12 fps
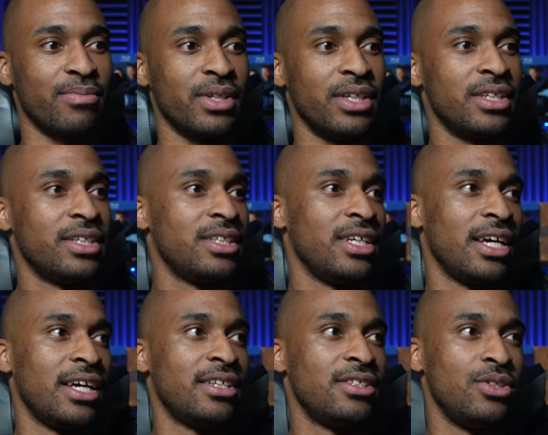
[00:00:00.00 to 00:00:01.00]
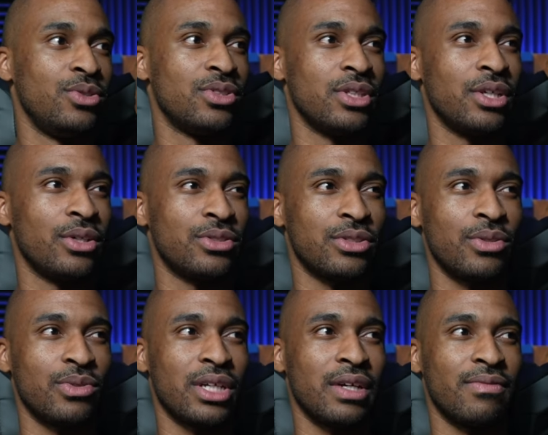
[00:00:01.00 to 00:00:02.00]
But yeah, usually those
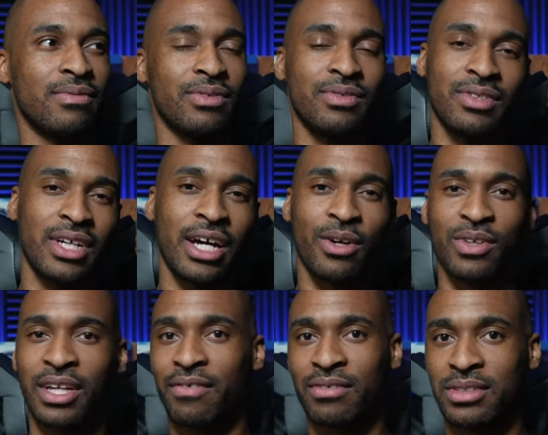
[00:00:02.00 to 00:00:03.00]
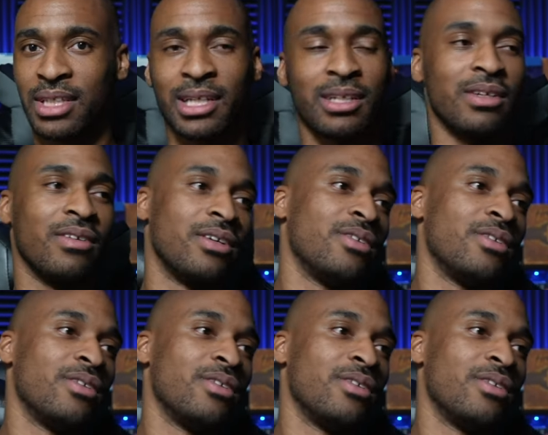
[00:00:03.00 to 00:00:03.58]
don't give I don't give as good of a